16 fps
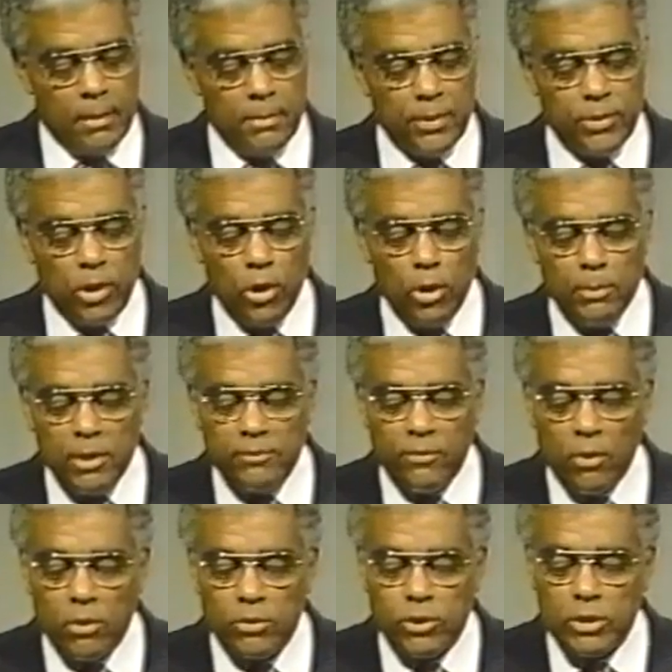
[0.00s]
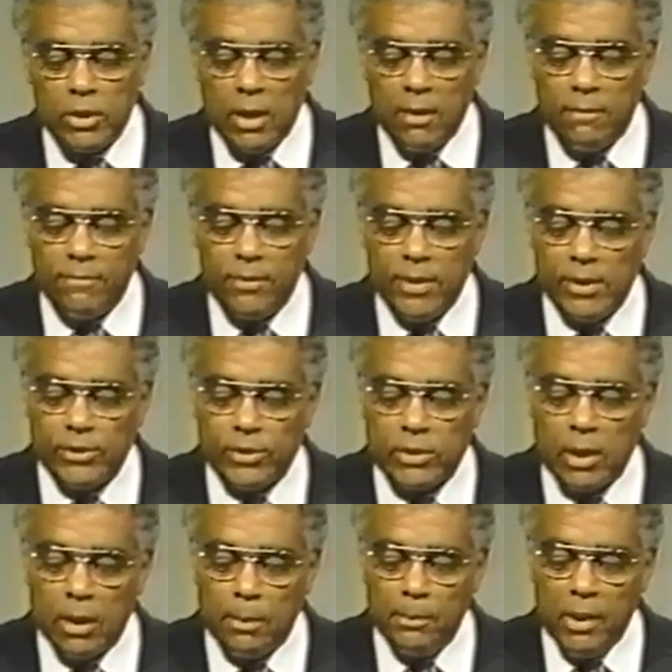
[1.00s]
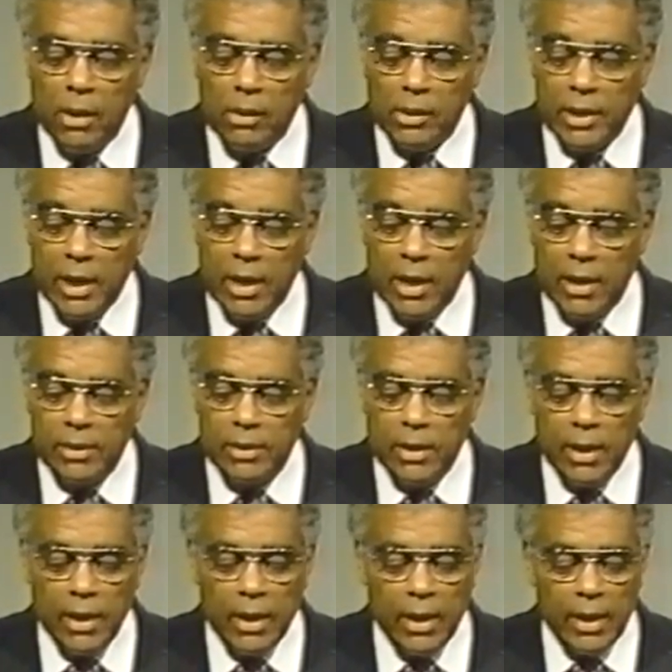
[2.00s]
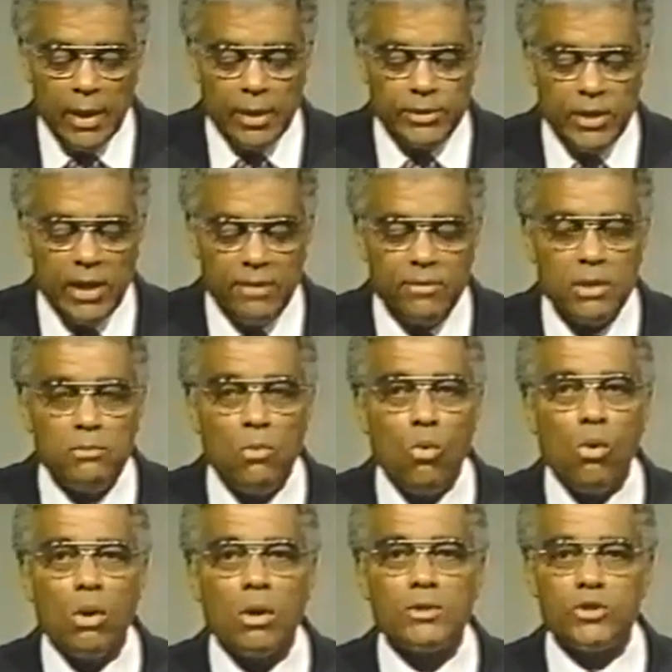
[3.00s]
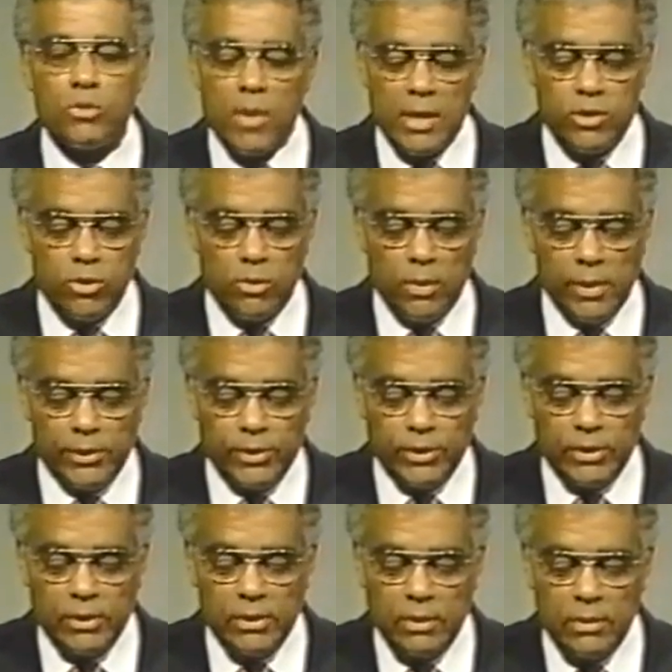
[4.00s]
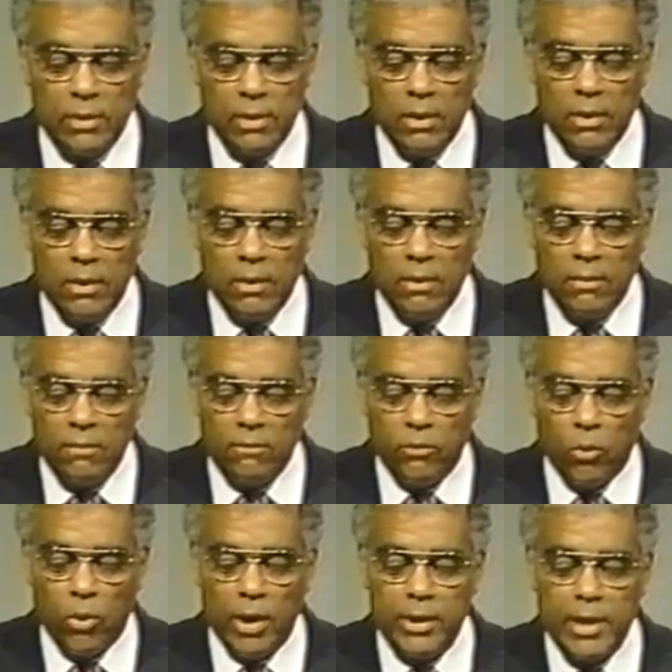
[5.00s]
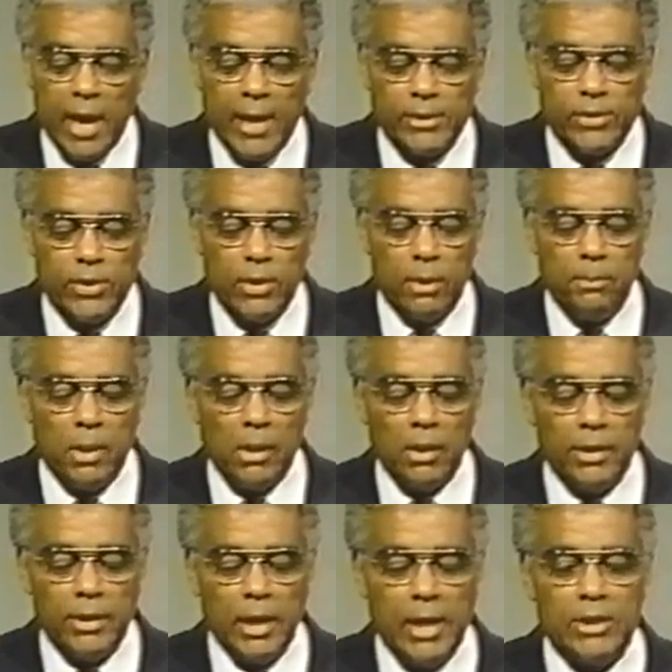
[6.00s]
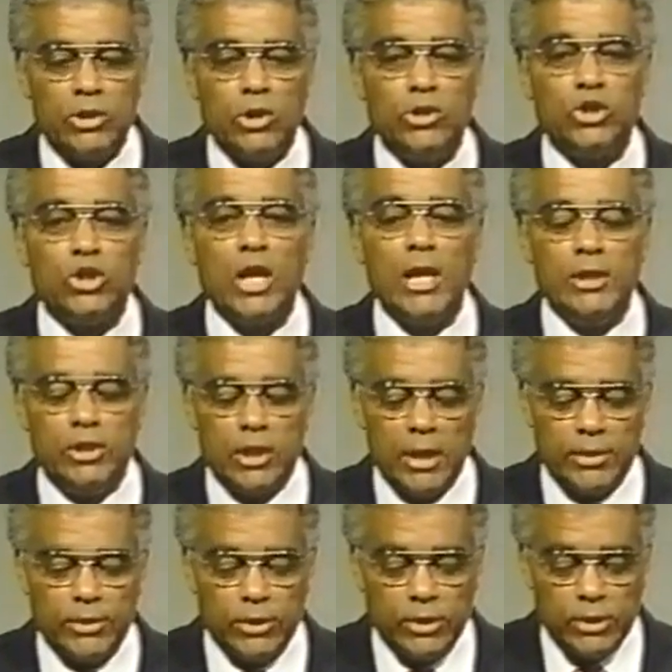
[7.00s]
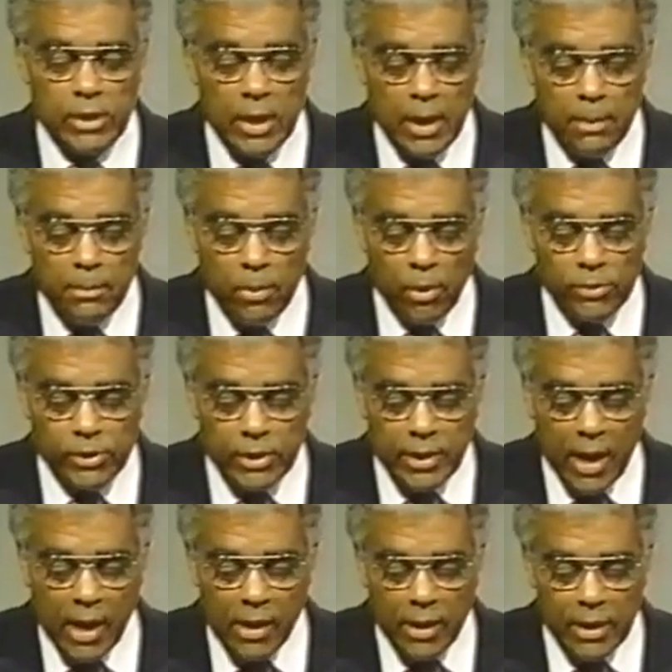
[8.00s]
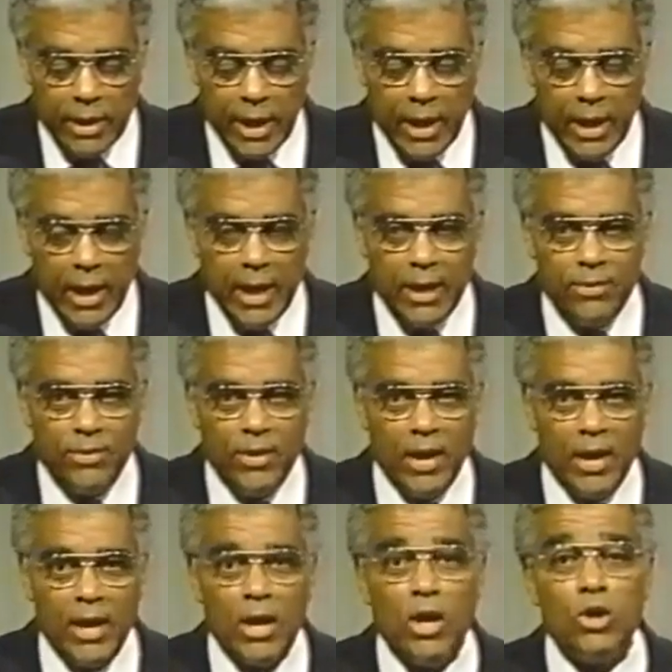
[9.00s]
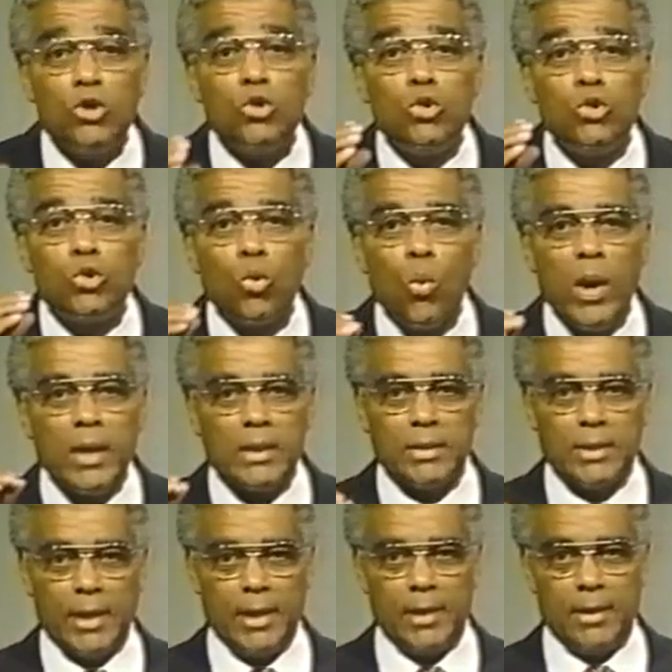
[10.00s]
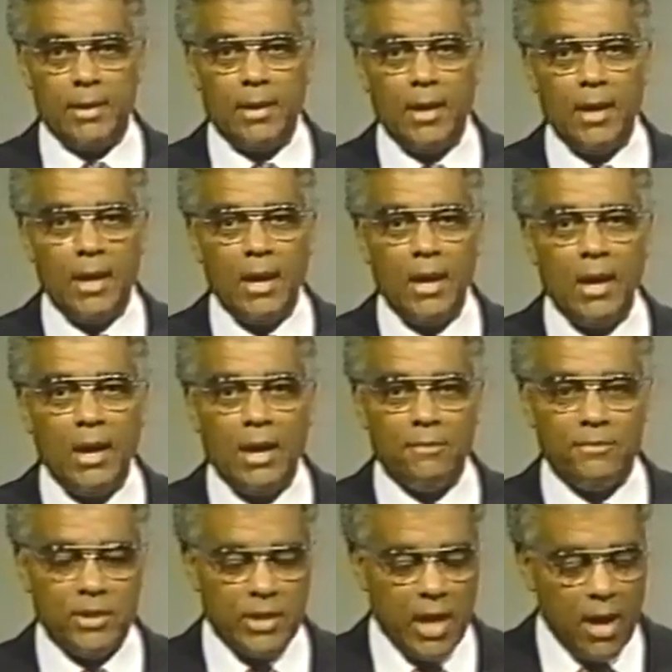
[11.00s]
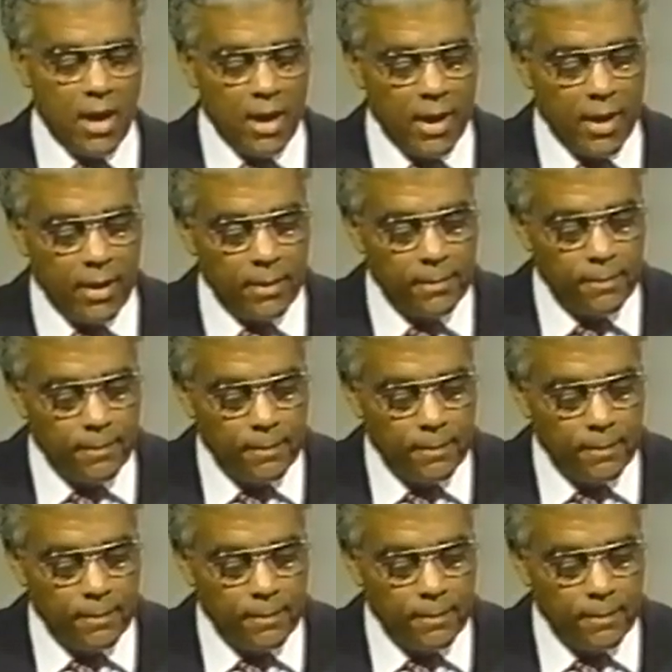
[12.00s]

But the human version of this chameleon is even more treacherous, for it has the ability to change its personality in the twinkling of an eye.